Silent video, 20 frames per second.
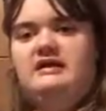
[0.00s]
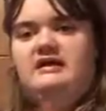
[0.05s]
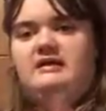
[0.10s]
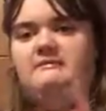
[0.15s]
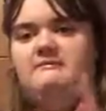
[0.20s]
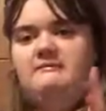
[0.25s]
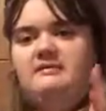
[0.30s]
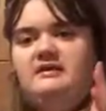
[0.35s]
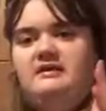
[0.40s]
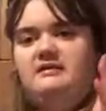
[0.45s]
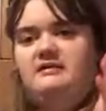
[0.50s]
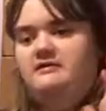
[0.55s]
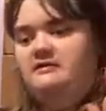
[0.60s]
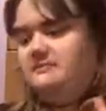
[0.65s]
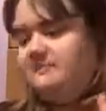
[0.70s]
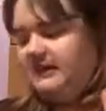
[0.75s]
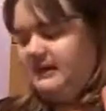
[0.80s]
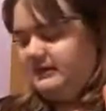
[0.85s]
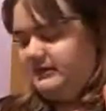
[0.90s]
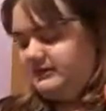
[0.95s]
them,
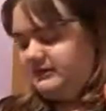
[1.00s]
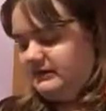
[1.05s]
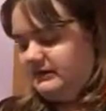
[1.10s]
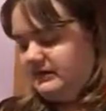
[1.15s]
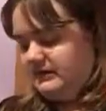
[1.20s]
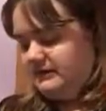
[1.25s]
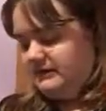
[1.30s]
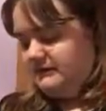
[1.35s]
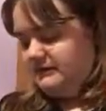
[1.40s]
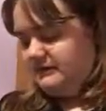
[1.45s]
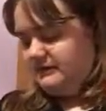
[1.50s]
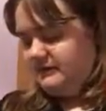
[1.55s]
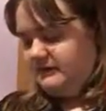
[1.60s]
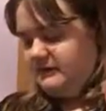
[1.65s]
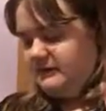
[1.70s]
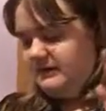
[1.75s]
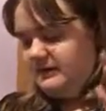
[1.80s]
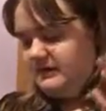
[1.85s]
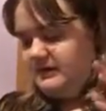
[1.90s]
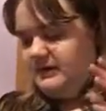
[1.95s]
because
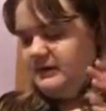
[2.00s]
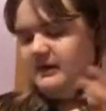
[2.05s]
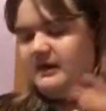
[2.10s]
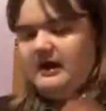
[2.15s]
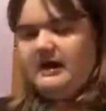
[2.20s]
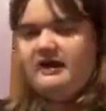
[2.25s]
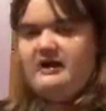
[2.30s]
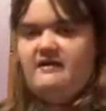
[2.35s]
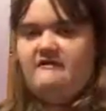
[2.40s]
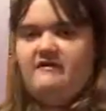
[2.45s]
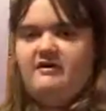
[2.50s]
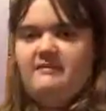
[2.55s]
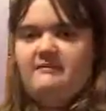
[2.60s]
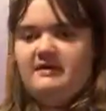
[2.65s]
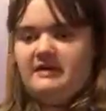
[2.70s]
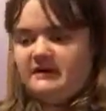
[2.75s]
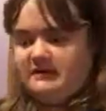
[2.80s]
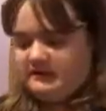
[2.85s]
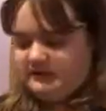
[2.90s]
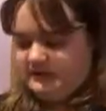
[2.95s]
I have all
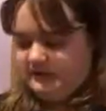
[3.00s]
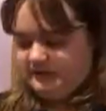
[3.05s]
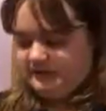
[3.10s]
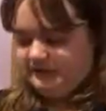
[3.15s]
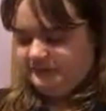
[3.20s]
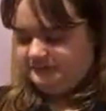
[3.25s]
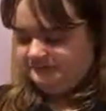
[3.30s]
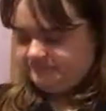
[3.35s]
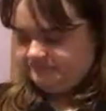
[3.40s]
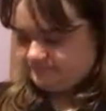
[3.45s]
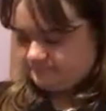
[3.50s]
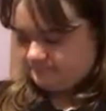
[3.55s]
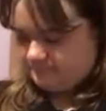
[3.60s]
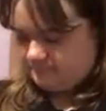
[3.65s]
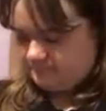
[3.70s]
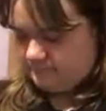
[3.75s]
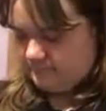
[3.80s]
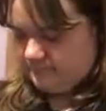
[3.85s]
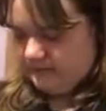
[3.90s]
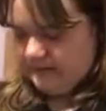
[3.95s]
mine here,
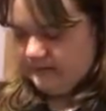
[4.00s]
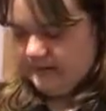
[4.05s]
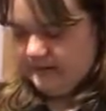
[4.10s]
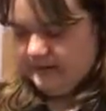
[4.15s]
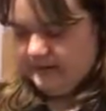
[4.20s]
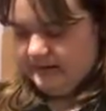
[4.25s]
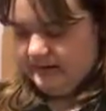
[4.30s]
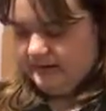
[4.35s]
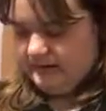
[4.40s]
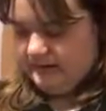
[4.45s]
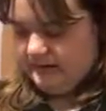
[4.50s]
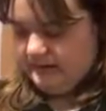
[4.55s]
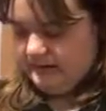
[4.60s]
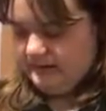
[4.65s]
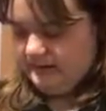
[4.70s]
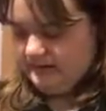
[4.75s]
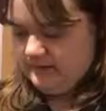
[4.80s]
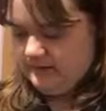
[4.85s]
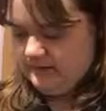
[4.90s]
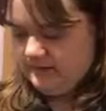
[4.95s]
and
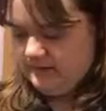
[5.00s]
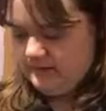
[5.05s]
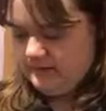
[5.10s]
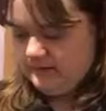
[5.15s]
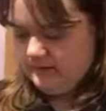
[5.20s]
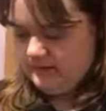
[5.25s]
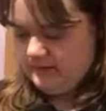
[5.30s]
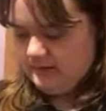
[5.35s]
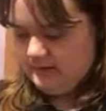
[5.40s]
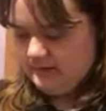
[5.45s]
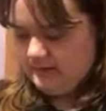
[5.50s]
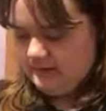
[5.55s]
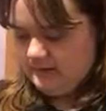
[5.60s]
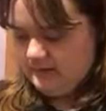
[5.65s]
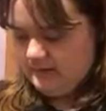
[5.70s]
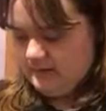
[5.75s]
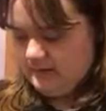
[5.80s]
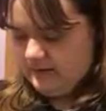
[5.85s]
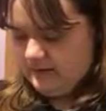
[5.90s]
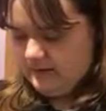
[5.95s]

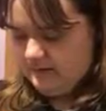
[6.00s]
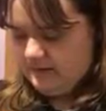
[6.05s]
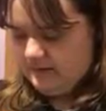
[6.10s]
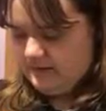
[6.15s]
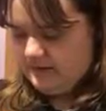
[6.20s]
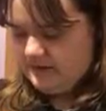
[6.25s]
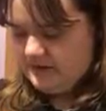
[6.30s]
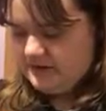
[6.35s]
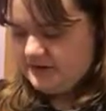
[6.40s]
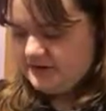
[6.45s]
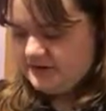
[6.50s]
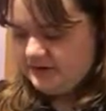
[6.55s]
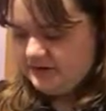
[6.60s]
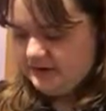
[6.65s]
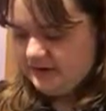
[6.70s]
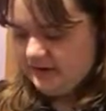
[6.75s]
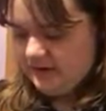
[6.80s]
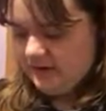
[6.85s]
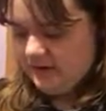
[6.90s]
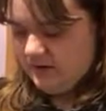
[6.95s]
I'm pretty
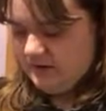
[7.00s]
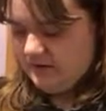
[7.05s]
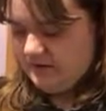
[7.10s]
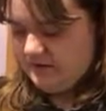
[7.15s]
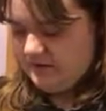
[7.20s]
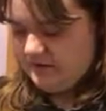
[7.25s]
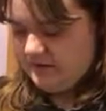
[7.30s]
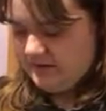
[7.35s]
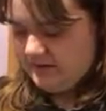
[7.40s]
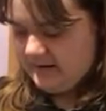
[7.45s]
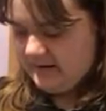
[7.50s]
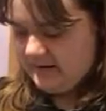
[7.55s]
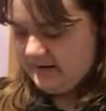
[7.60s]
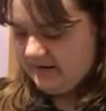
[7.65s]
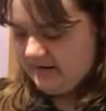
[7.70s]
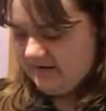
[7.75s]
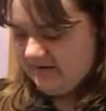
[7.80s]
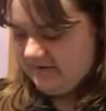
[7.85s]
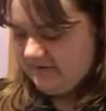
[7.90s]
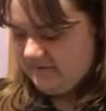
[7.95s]
sure that all of them I
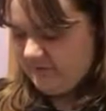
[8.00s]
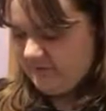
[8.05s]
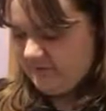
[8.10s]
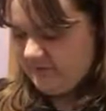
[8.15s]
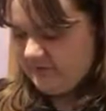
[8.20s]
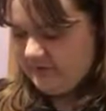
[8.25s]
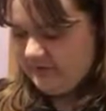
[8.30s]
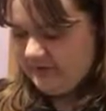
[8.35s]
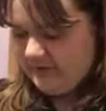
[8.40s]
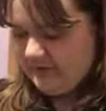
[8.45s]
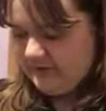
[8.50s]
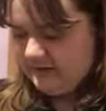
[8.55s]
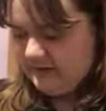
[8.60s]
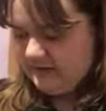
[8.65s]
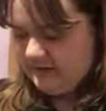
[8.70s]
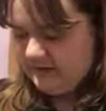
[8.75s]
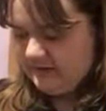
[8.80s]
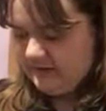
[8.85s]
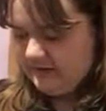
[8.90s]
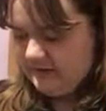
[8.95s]
have, other
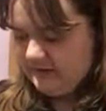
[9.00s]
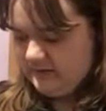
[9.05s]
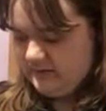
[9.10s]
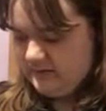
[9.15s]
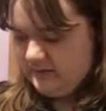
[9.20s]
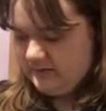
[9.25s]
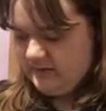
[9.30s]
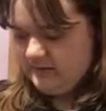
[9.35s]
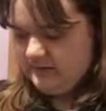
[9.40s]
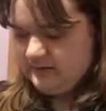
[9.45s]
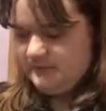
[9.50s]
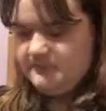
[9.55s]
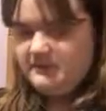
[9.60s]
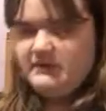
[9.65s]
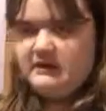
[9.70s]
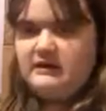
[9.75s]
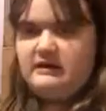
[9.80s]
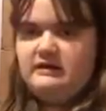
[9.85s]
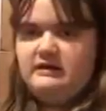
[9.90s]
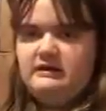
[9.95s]
than the
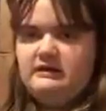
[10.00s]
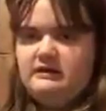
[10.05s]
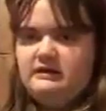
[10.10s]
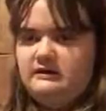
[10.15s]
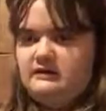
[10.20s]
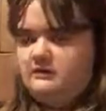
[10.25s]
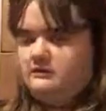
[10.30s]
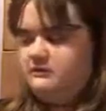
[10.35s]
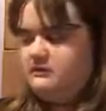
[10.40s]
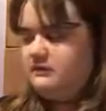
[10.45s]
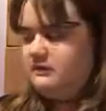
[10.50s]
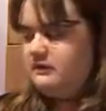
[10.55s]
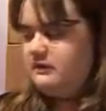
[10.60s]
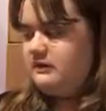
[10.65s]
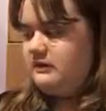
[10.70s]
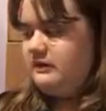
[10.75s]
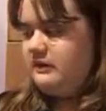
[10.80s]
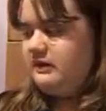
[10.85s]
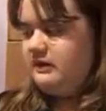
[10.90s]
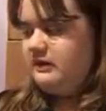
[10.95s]
beginning,
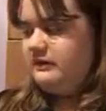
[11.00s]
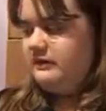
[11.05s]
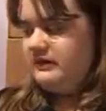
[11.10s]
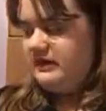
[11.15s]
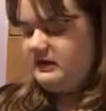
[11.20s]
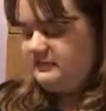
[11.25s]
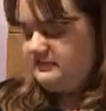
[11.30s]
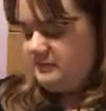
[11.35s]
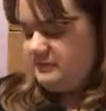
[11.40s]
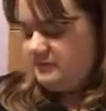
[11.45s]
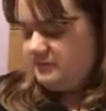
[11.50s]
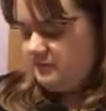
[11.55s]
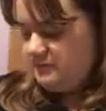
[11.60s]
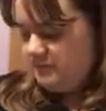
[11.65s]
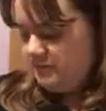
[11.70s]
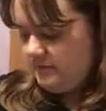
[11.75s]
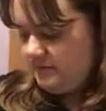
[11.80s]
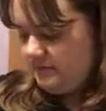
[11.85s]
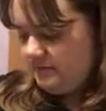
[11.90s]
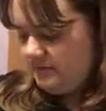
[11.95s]
the Enemy of the
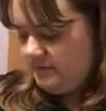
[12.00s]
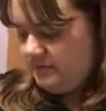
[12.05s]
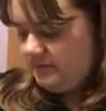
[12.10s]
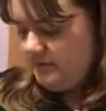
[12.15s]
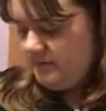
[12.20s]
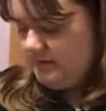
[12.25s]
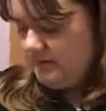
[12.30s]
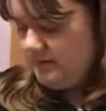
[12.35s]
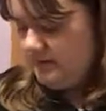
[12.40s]
World,